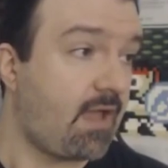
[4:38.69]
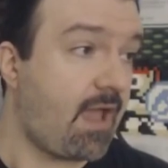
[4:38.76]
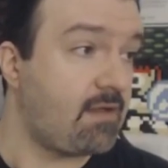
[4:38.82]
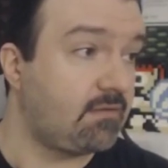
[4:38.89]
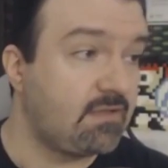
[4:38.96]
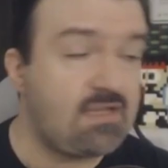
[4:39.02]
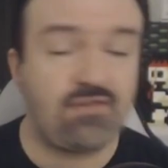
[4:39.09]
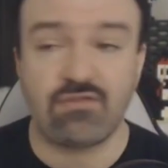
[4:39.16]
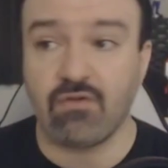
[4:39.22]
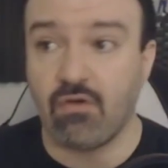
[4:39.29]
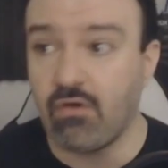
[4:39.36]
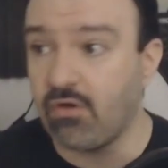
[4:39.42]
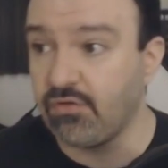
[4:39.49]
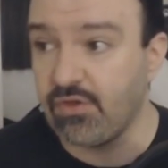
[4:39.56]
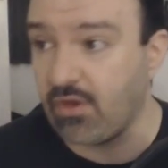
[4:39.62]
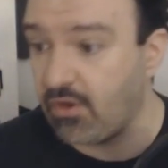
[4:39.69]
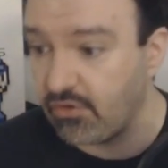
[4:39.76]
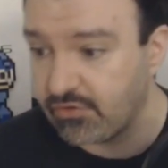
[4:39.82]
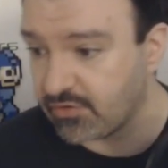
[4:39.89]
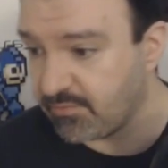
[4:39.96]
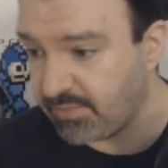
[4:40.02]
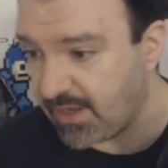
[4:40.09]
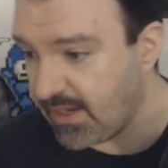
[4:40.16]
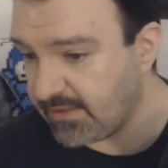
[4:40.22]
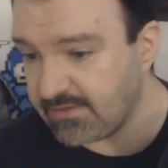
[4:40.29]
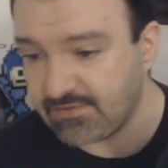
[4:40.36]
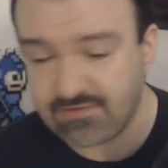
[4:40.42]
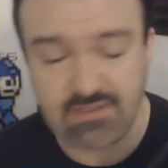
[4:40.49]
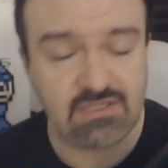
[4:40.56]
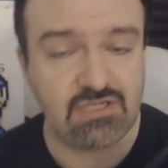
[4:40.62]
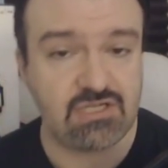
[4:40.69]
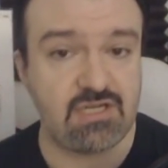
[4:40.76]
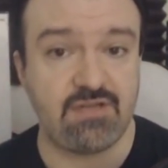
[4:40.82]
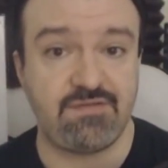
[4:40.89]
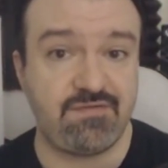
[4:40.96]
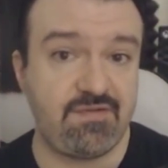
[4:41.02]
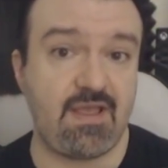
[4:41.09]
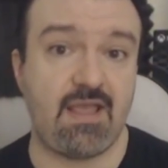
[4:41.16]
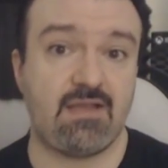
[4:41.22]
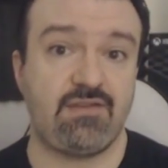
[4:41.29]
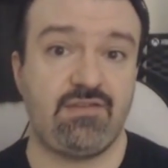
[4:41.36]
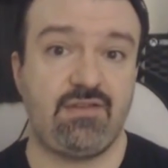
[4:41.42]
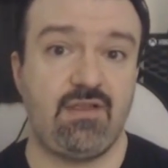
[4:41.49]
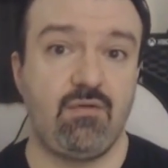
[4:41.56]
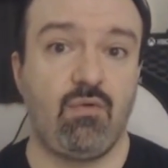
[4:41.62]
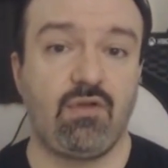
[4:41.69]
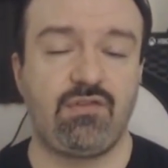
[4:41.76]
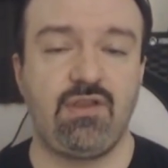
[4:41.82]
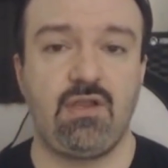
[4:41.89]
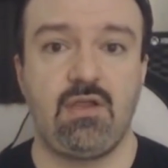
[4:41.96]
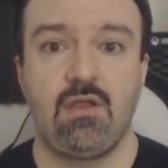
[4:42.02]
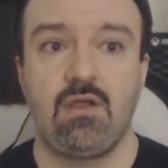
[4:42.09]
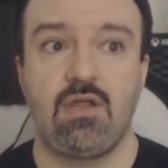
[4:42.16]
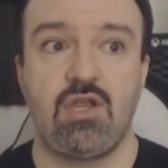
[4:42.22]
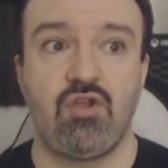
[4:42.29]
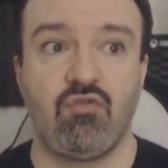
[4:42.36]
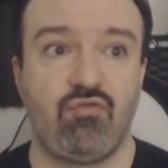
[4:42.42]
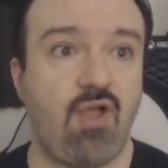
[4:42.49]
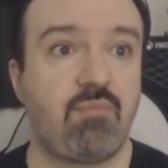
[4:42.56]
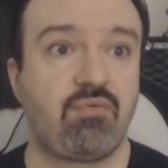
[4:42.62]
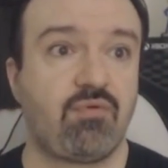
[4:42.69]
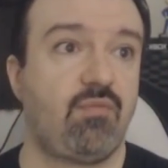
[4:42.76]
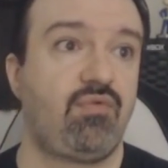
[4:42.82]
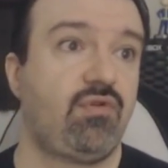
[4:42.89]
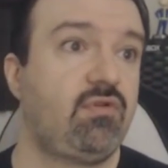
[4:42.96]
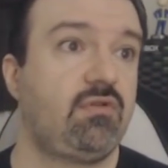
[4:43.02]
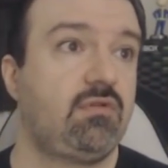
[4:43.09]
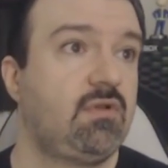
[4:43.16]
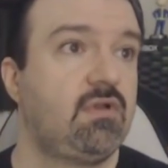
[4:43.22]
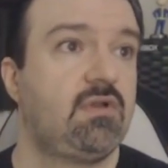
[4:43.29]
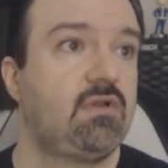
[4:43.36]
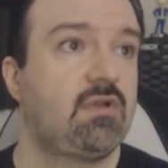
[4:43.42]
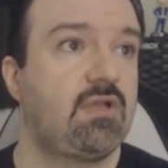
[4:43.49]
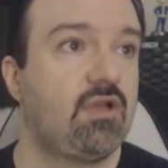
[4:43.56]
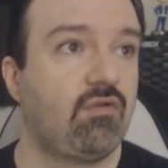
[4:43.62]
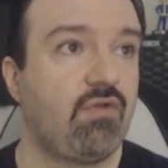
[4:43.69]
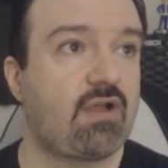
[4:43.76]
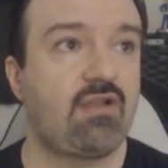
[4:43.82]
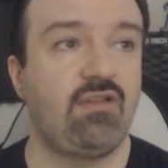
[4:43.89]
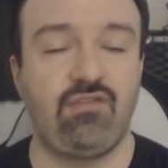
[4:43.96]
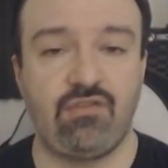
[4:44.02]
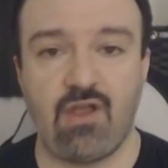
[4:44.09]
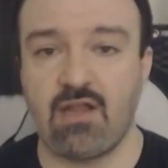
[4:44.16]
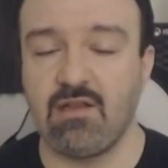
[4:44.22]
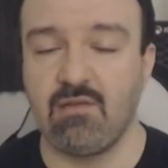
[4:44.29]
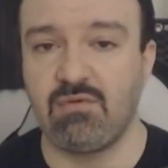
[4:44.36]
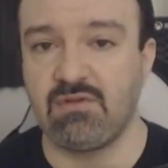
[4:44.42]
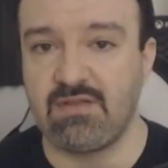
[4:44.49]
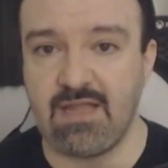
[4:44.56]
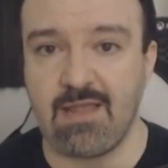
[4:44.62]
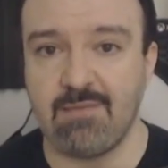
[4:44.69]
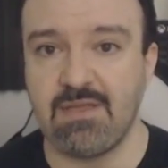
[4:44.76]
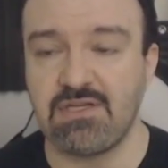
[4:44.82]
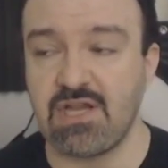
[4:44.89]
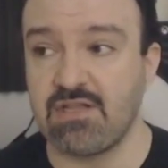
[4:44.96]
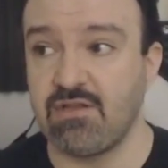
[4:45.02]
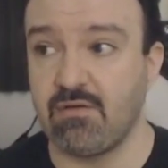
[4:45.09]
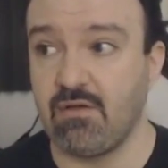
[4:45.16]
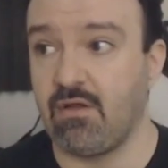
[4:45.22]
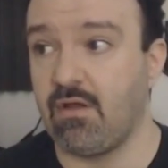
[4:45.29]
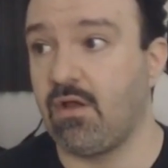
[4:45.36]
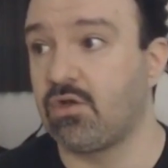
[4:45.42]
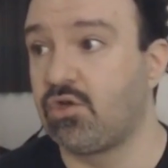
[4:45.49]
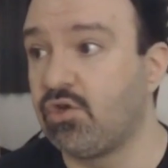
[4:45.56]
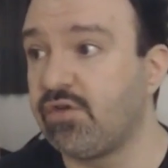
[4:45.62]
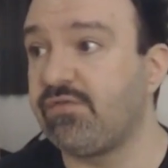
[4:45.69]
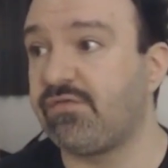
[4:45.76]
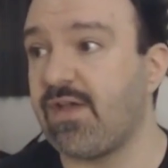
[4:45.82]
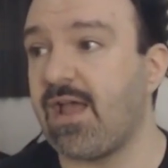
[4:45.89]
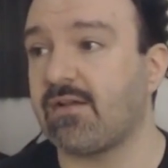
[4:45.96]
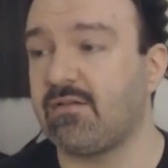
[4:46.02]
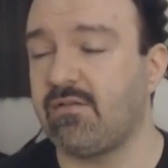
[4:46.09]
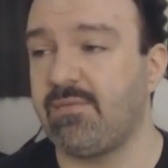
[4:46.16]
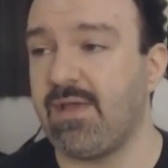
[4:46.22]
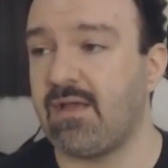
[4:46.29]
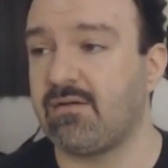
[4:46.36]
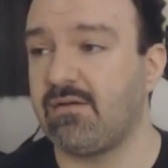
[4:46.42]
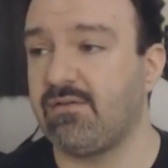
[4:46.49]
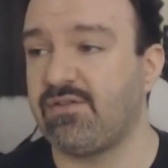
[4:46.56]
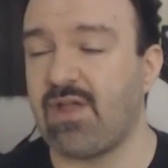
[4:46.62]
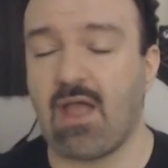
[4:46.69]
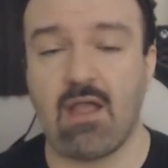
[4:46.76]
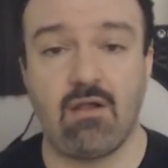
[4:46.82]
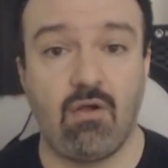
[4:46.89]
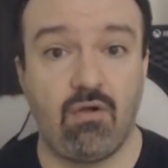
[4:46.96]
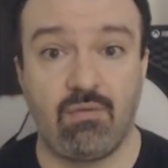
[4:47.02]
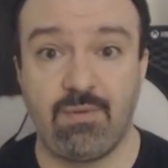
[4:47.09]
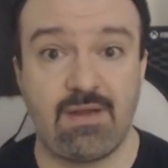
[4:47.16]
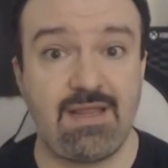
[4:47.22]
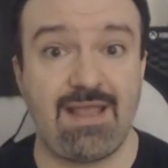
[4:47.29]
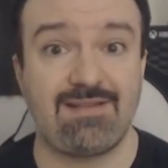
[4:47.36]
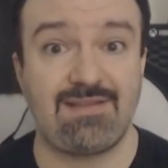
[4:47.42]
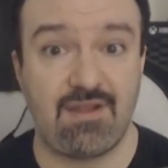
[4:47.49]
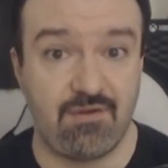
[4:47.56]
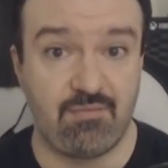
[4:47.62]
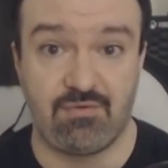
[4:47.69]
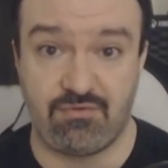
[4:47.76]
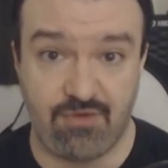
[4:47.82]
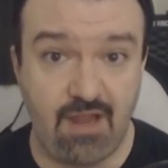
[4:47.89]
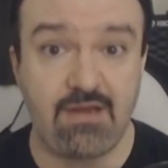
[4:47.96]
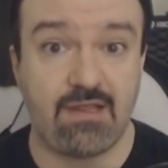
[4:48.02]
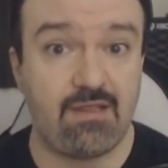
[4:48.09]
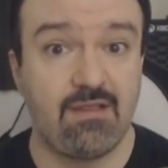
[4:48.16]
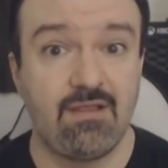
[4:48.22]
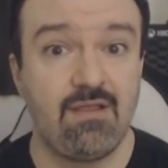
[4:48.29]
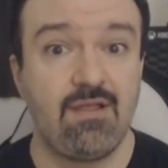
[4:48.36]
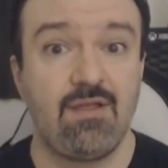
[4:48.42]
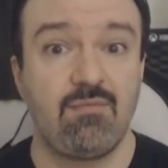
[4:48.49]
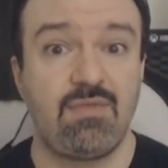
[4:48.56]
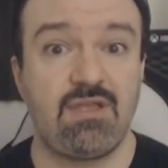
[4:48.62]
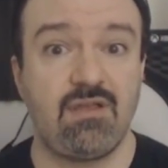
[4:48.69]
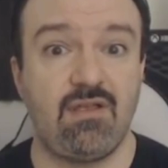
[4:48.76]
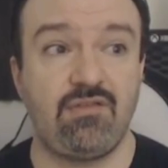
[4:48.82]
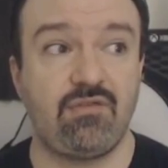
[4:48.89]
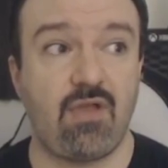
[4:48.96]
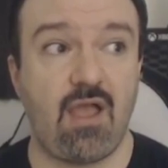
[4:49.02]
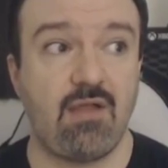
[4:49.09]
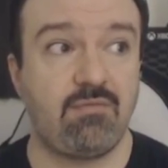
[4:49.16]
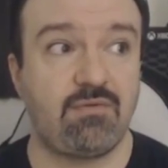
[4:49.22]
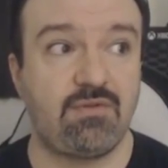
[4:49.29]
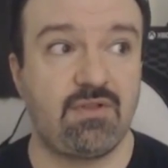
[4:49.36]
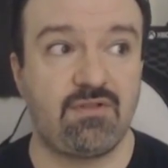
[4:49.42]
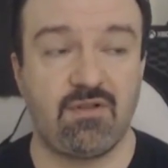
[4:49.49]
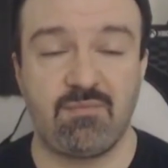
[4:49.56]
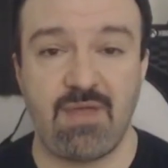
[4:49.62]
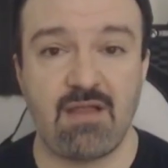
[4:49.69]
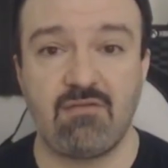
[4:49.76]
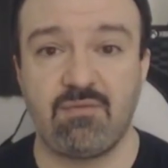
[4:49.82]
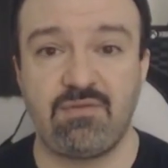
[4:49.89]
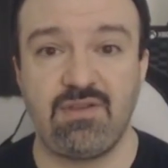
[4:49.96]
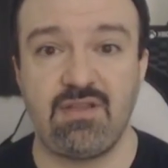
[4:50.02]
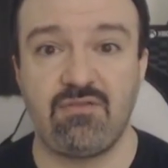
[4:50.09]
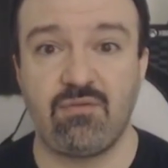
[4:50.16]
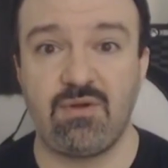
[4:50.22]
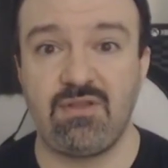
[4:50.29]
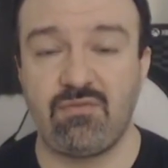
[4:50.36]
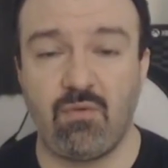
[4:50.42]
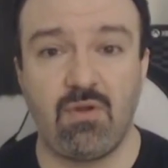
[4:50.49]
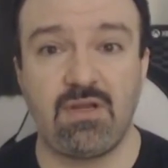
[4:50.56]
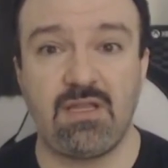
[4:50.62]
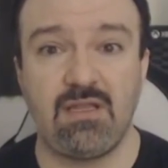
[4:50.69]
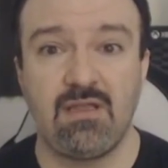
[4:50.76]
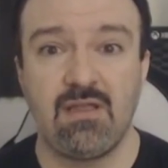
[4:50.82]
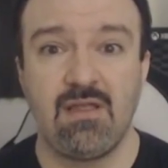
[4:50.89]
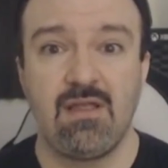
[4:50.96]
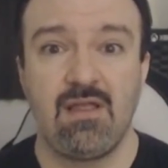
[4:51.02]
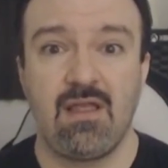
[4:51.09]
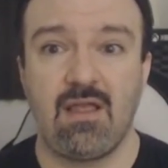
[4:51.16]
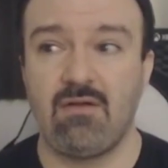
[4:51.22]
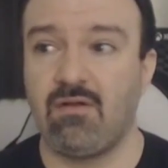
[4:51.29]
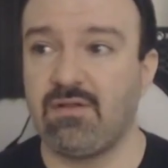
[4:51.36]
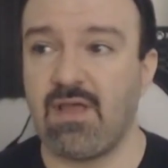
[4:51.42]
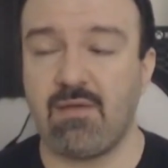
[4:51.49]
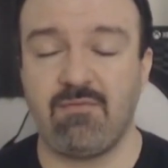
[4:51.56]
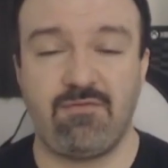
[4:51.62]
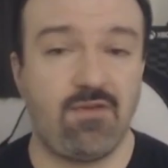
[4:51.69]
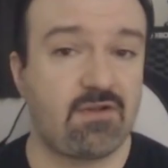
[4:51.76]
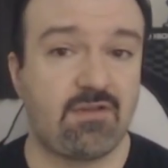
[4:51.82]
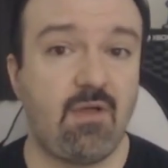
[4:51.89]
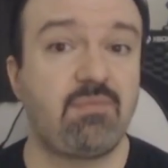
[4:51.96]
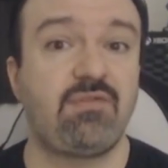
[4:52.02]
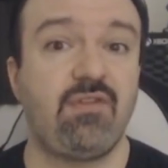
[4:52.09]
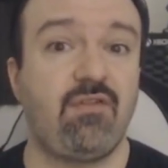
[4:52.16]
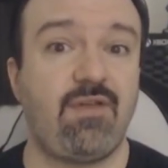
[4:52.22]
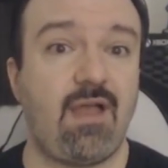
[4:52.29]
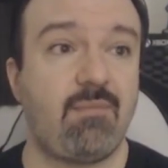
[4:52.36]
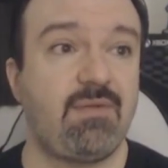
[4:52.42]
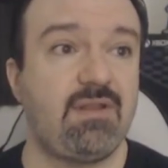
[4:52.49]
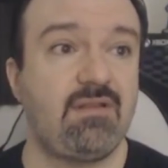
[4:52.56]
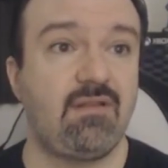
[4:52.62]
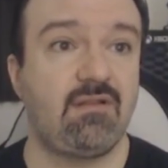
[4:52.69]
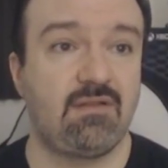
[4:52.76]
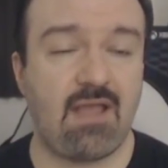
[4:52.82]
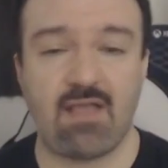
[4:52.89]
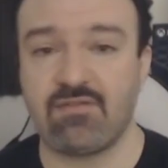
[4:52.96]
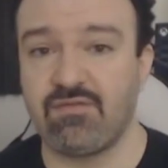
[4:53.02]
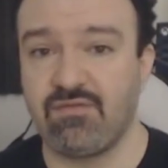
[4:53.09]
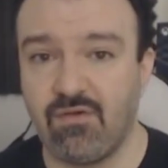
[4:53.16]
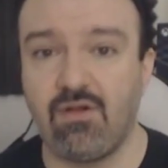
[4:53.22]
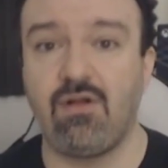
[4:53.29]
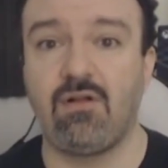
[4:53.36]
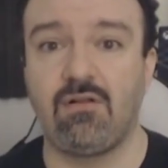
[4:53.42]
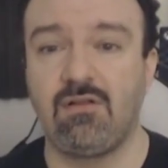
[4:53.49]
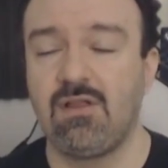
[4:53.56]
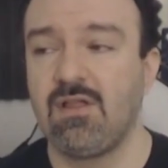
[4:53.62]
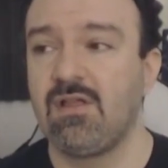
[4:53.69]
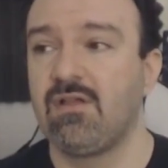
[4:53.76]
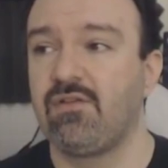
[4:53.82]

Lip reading: At least all the other behind-the-scenes shit is fixed. It wasn't irreparable, irreconcilable damage. And a good fact of the matter here is that I already had terrible credit because I declared bankruptcy in 2020, and all that fucked up stuff happened last fall.